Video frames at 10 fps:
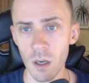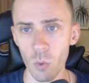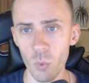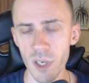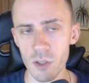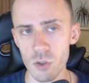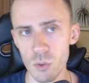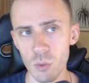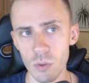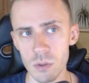we can
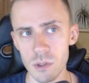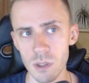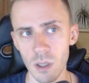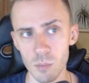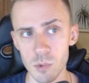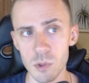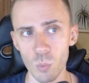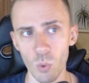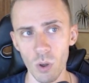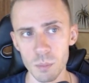do some
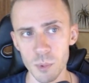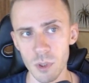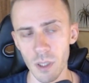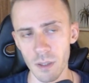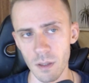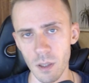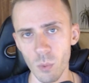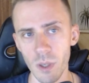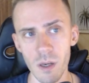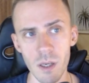swaps and
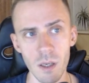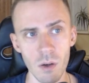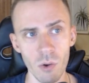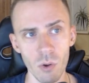liquidity